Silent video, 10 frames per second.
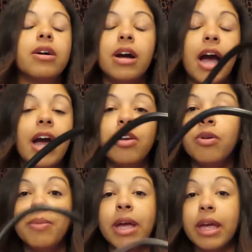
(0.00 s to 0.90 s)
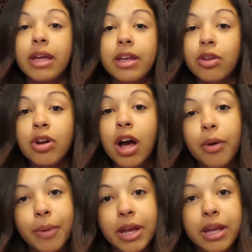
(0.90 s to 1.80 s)
How you gonna make it? You're not
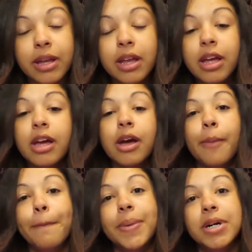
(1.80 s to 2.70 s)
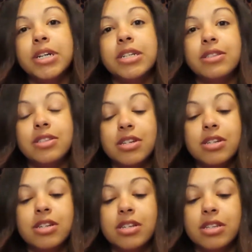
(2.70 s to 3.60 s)
gonna make it. But
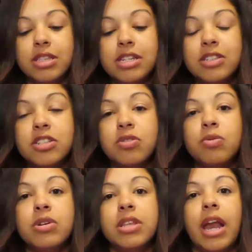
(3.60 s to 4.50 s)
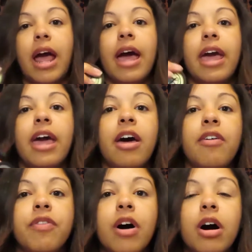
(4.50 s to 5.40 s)
this is the one that I have.